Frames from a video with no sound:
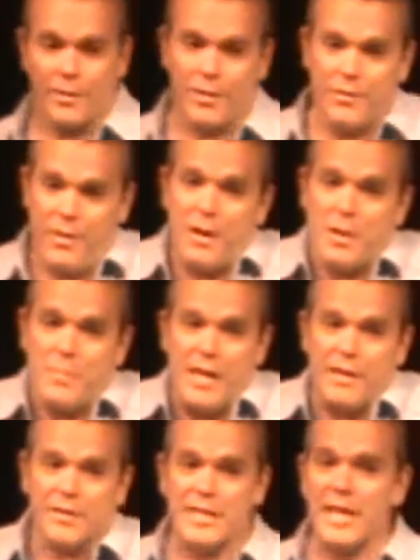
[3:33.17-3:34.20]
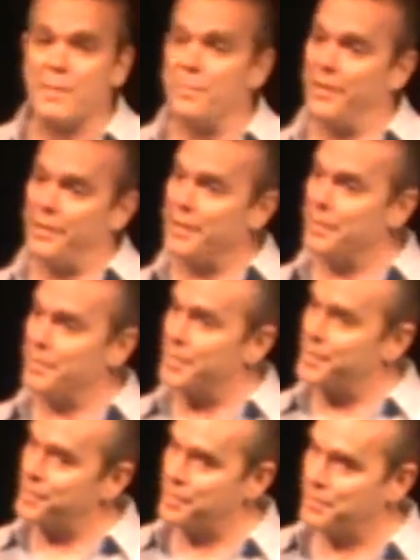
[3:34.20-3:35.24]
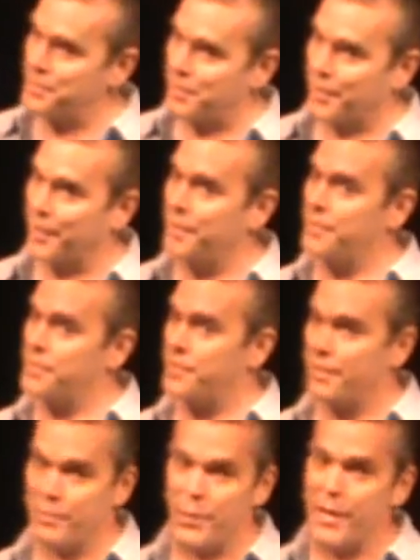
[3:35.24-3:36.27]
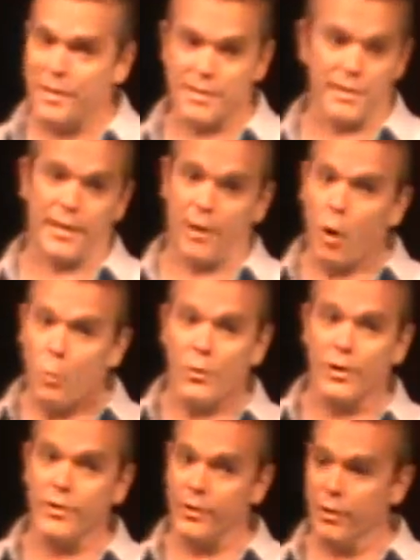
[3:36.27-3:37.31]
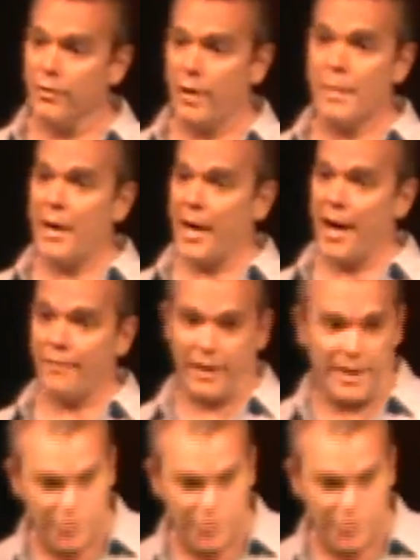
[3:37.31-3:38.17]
They're there to be entertained, but then the magicians start giving stuff away, and it's like Oprah, you know, I might have a